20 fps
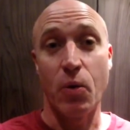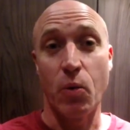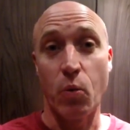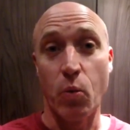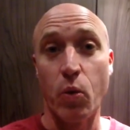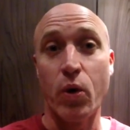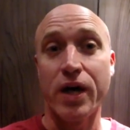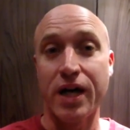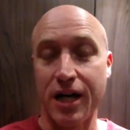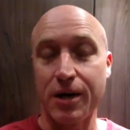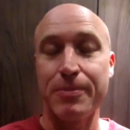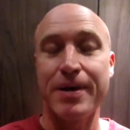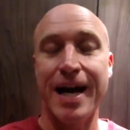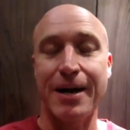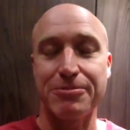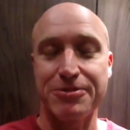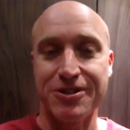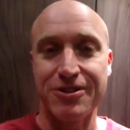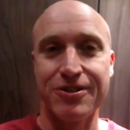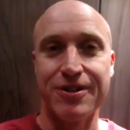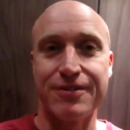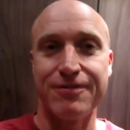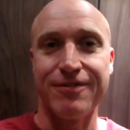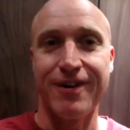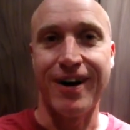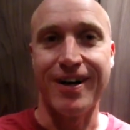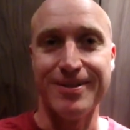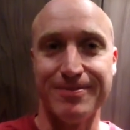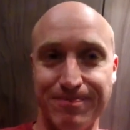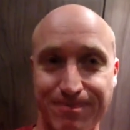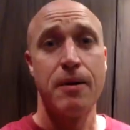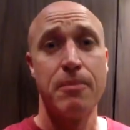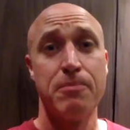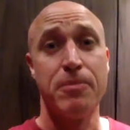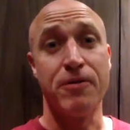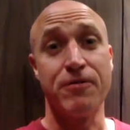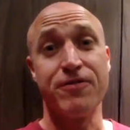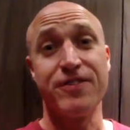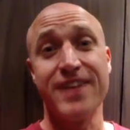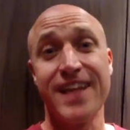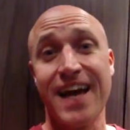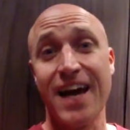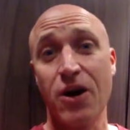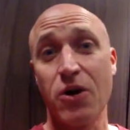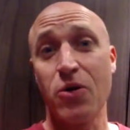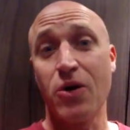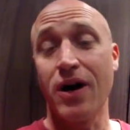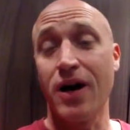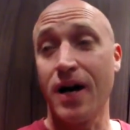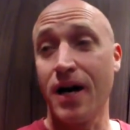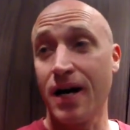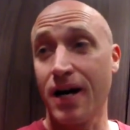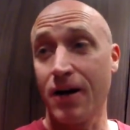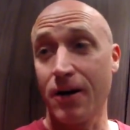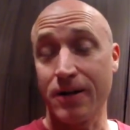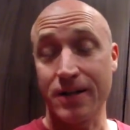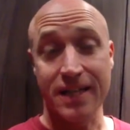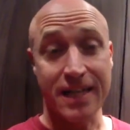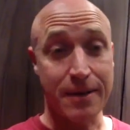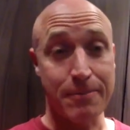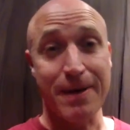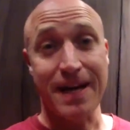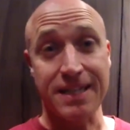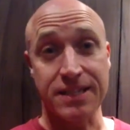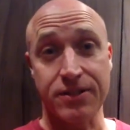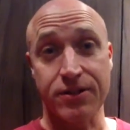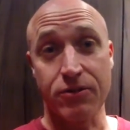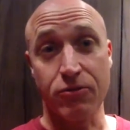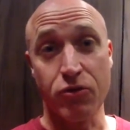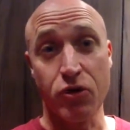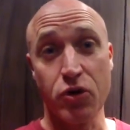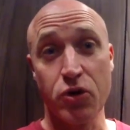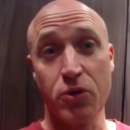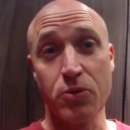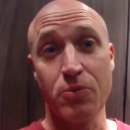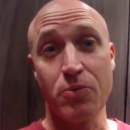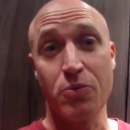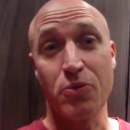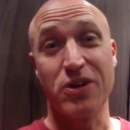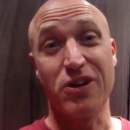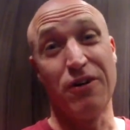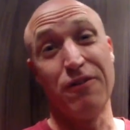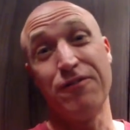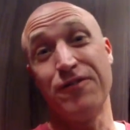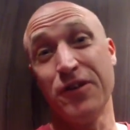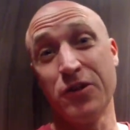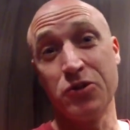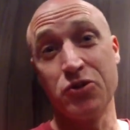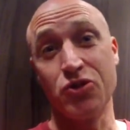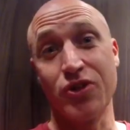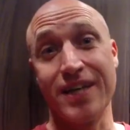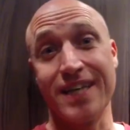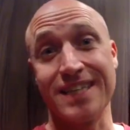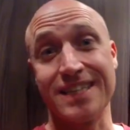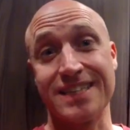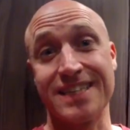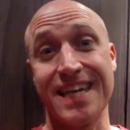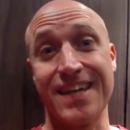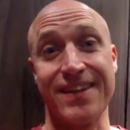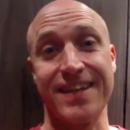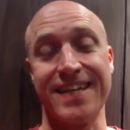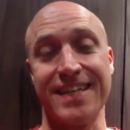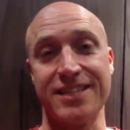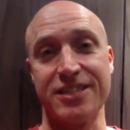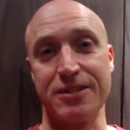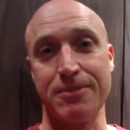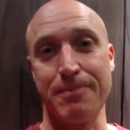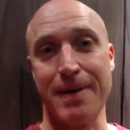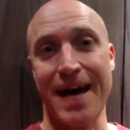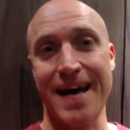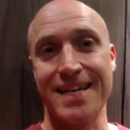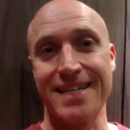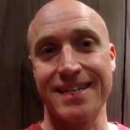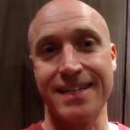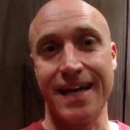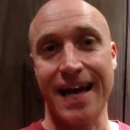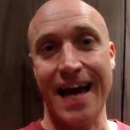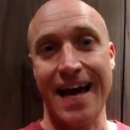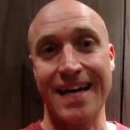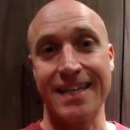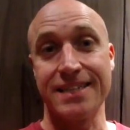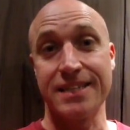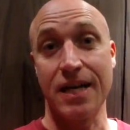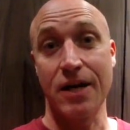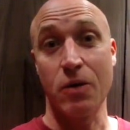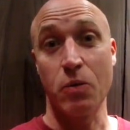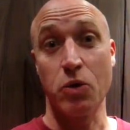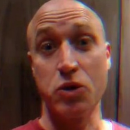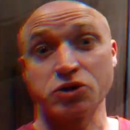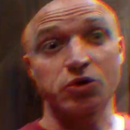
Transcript: we're gonna be absolutely fine. But for now, I'm gonna get back to the room. We've got a few drinks, get the kids to bed, and we'll